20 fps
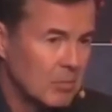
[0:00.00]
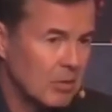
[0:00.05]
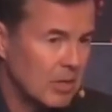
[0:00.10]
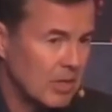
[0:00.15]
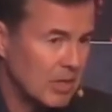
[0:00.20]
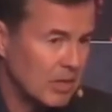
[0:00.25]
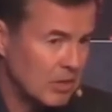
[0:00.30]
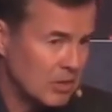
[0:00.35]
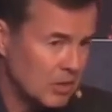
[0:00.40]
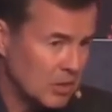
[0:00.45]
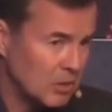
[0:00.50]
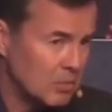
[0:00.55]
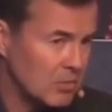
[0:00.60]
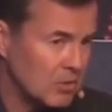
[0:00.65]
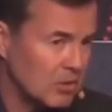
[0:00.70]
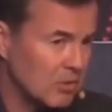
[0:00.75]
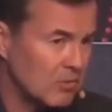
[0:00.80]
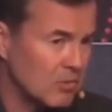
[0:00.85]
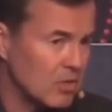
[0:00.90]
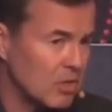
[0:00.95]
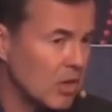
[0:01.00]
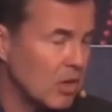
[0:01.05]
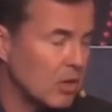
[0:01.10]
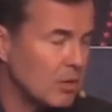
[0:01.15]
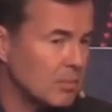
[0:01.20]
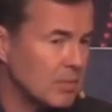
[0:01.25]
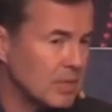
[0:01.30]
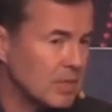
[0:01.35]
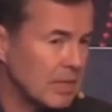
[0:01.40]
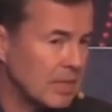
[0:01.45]
But in terms of
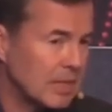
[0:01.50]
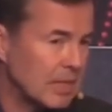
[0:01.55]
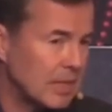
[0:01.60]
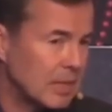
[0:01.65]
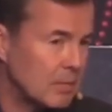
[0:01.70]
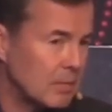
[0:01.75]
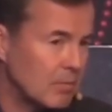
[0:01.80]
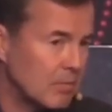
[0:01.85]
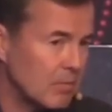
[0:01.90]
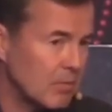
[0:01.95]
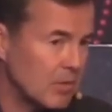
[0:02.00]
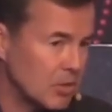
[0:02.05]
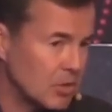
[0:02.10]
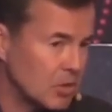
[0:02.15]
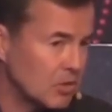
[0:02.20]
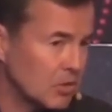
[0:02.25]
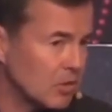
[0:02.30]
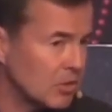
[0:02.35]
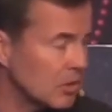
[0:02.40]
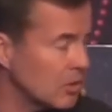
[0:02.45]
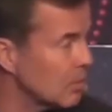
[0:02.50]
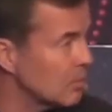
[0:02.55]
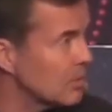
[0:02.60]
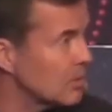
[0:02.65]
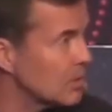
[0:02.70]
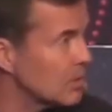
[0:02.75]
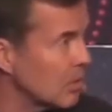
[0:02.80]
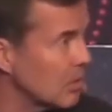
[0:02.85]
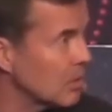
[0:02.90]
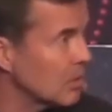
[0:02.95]
jobs, the short
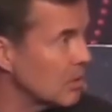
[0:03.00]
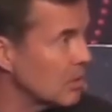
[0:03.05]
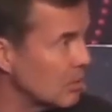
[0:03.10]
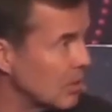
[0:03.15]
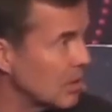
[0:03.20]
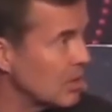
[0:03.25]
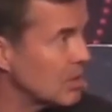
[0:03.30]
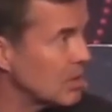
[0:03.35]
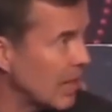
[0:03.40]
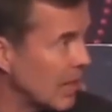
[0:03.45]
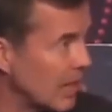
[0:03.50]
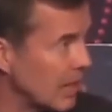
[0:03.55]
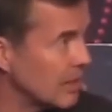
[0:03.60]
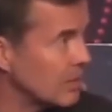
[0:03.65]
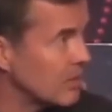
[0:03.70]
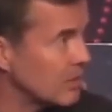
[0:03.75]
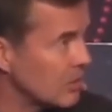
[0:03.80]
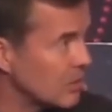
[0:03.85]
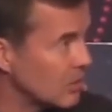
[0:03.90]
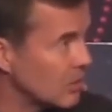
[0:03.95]
term is going to be a challenge.